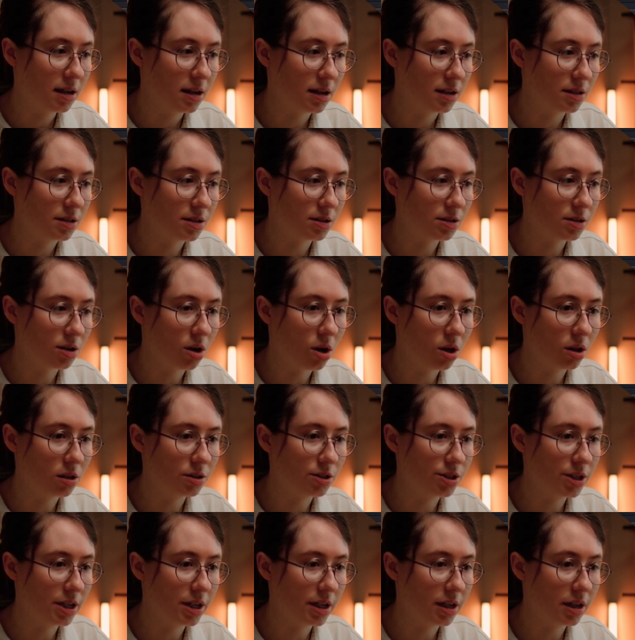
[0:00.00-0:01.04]

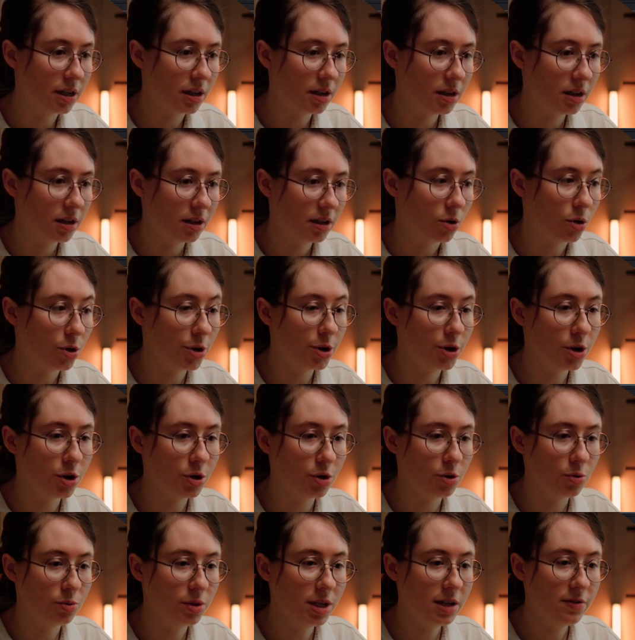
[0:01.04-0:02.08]
nostalgic, or you can
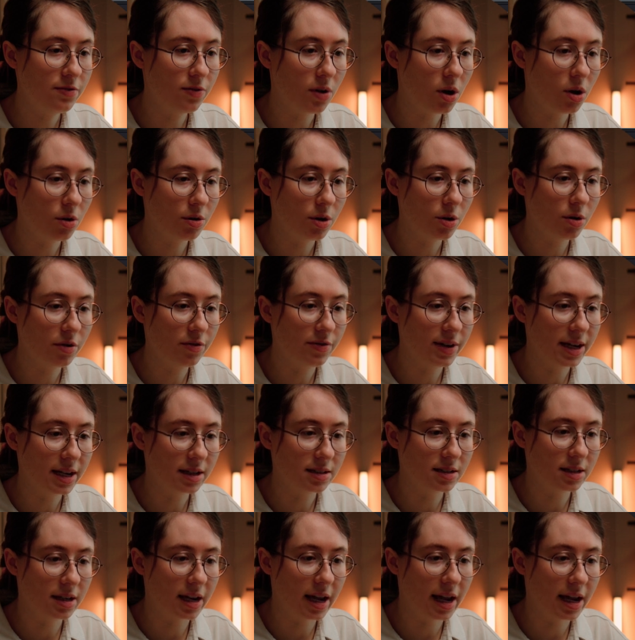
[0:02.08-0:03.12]
do default no
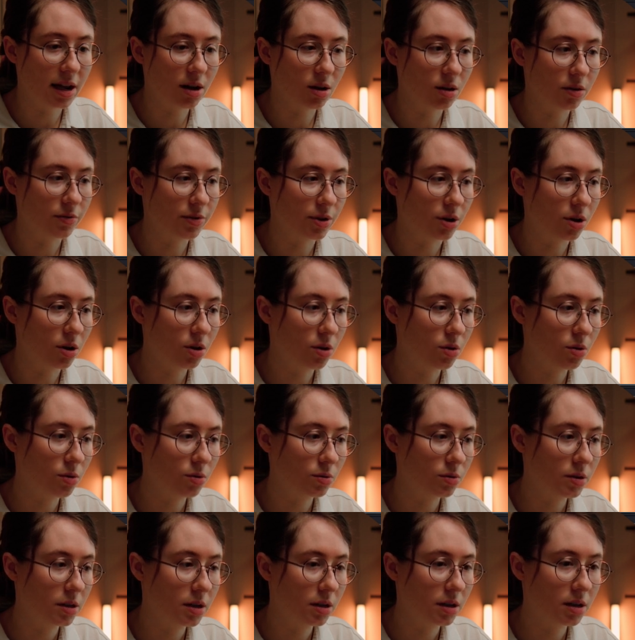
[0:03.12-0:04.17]
effects and add all of your
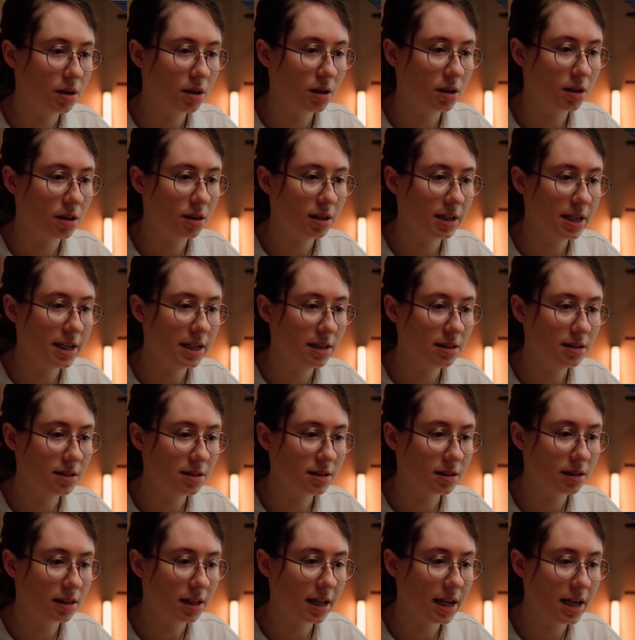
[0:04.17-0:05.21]
own, clean
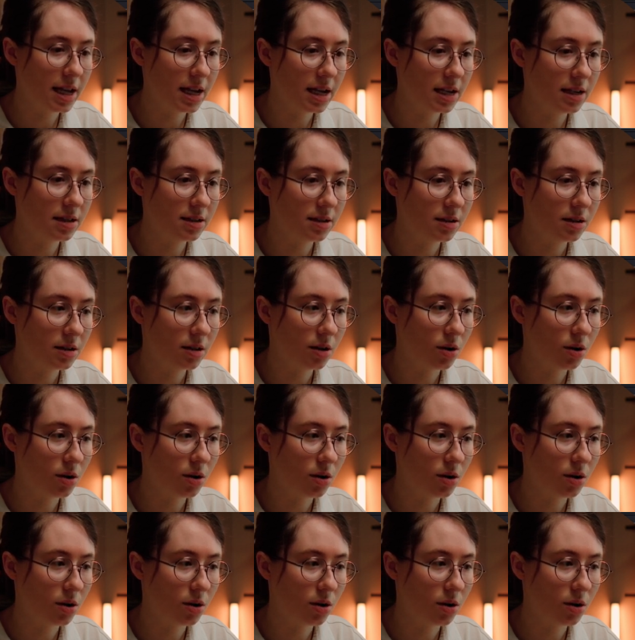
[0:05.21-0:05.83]
slate,